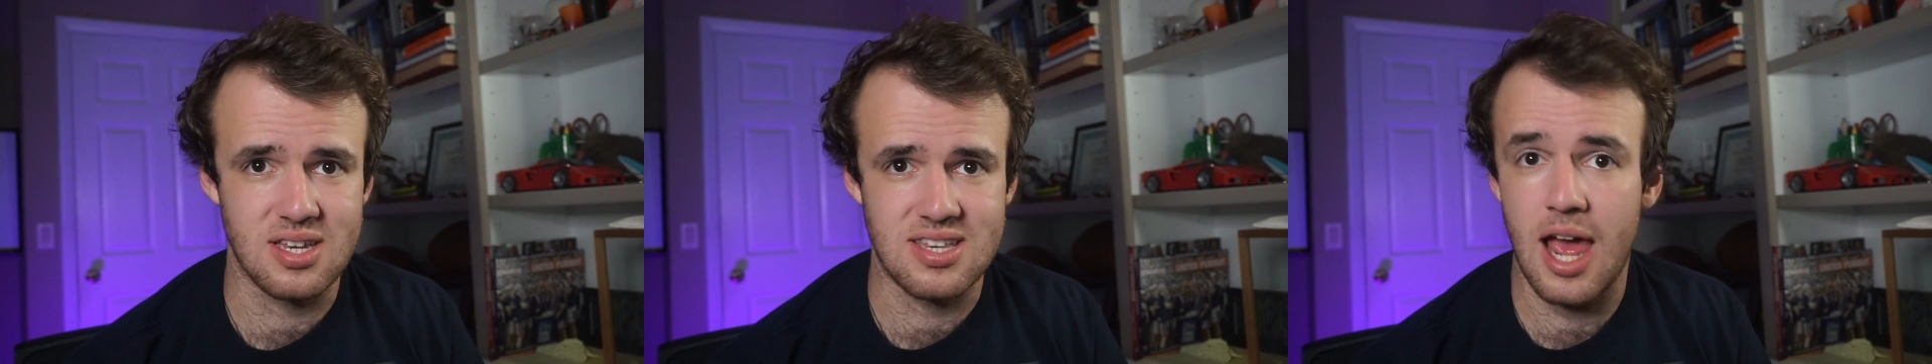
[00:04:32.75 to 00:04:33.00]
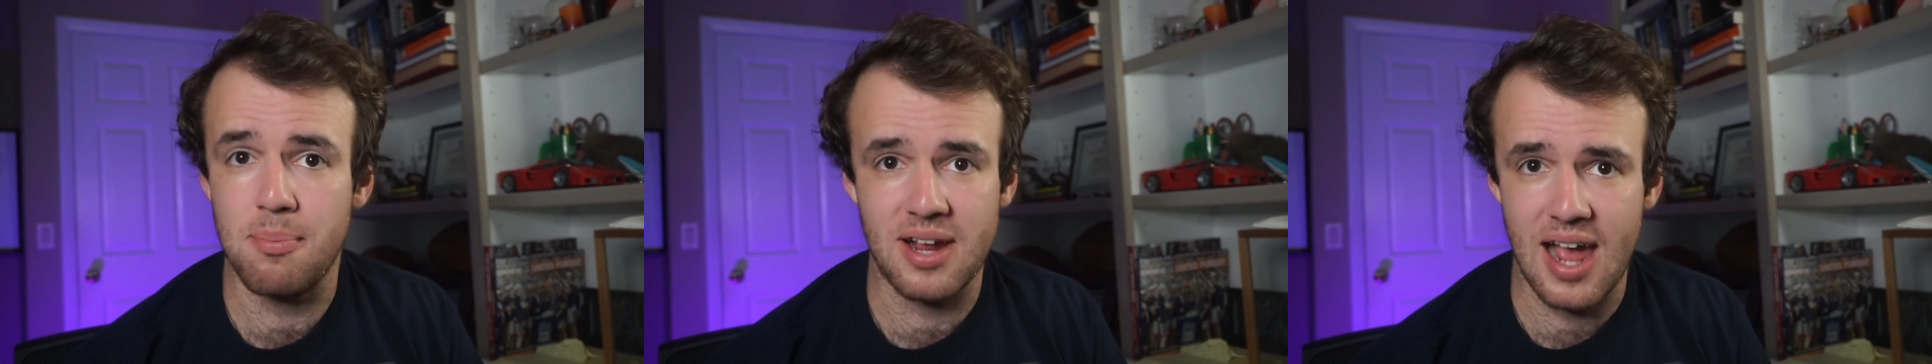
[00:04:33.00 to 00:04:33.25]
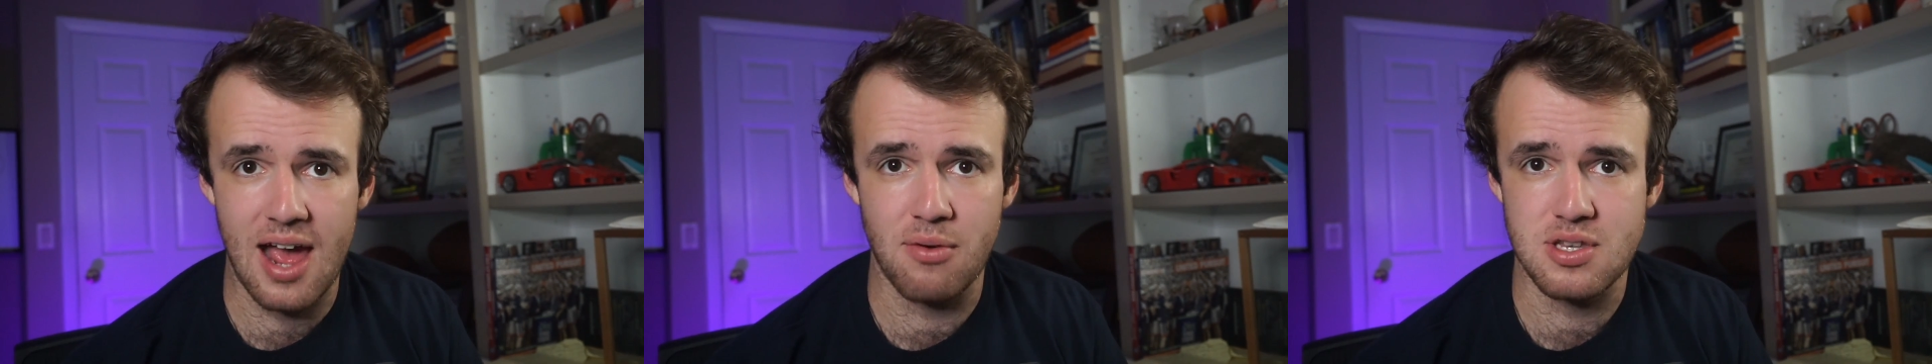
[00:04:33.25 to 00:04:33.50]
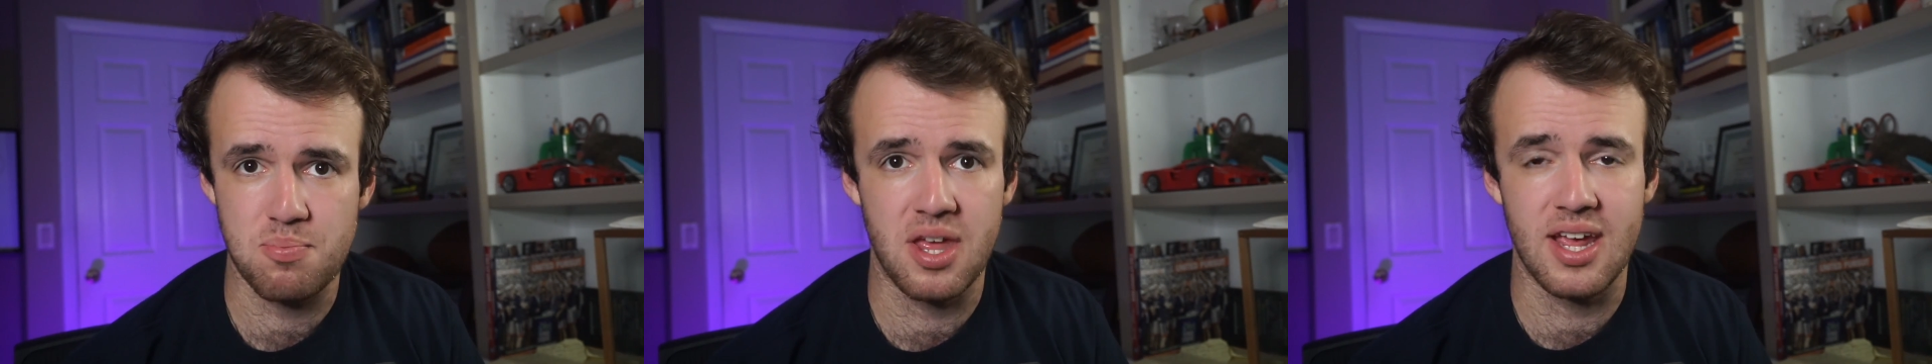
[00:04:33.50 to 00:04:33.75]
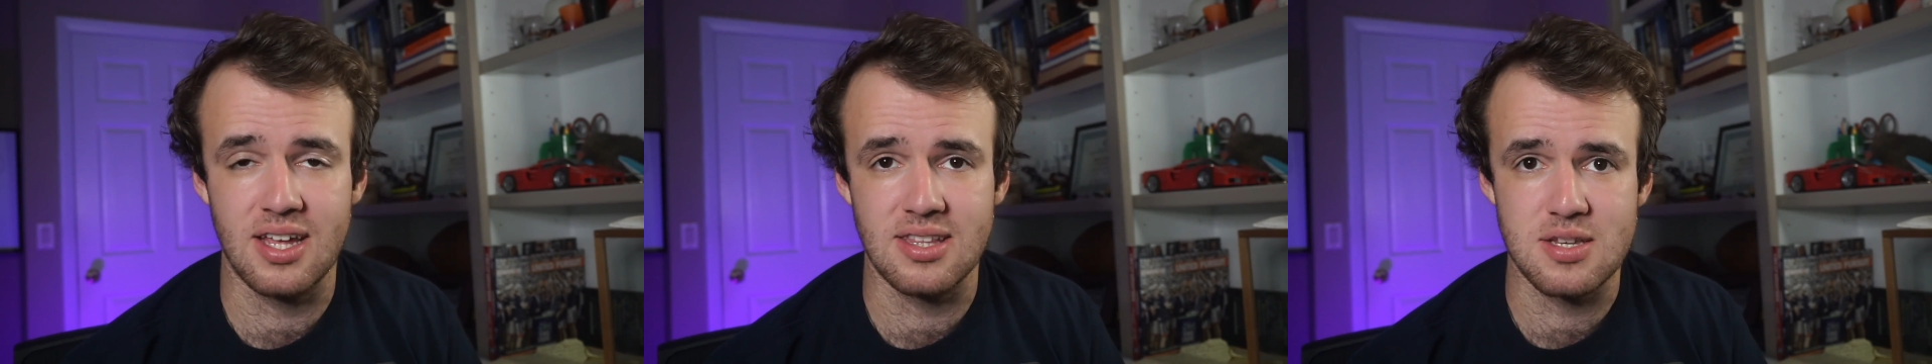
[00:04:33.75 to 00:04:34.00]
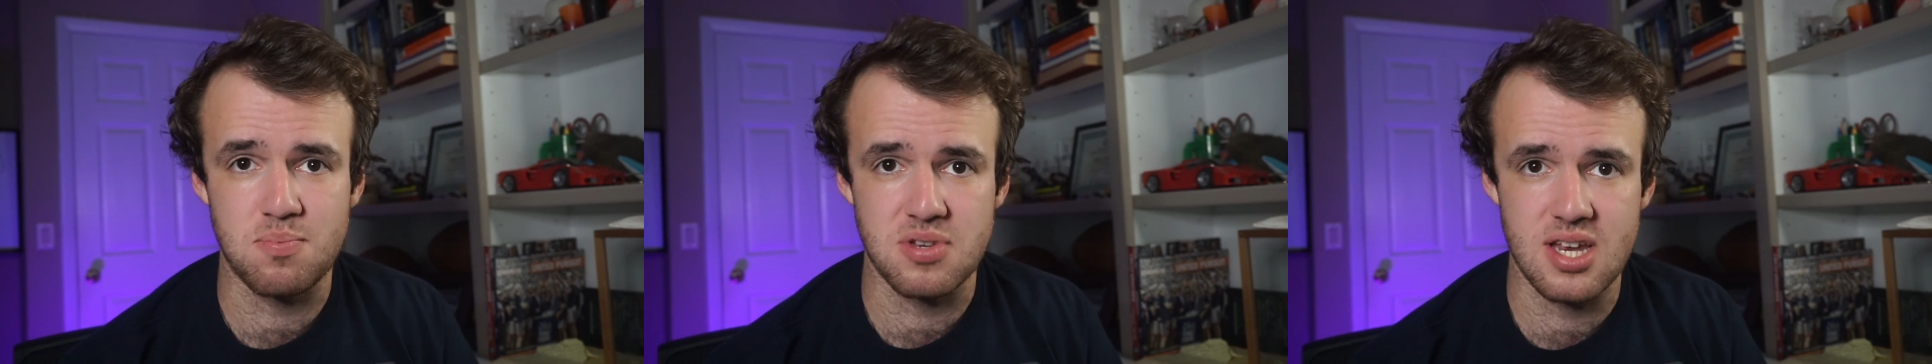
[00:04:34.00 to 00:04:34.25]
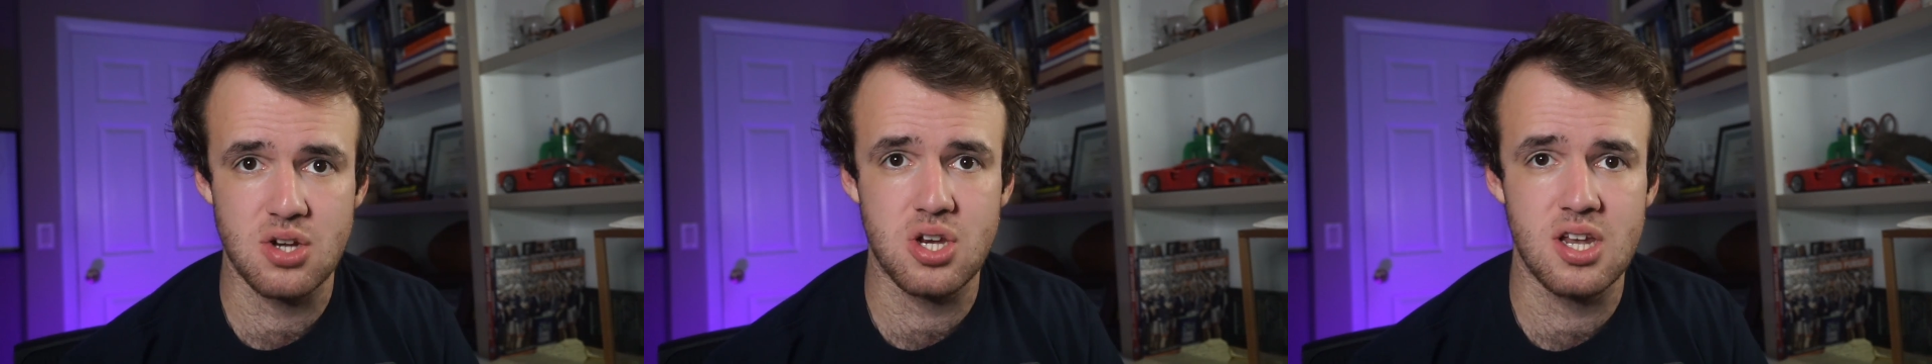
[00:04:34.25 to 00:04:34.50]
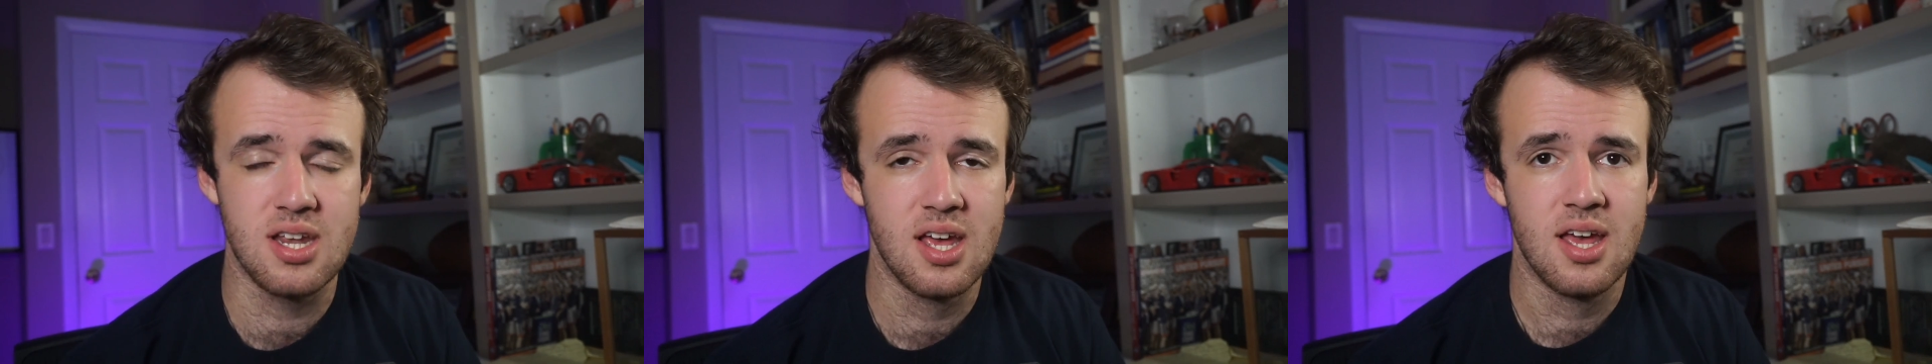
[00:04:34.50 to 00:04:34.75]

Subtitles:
type of guy I was playing in this position,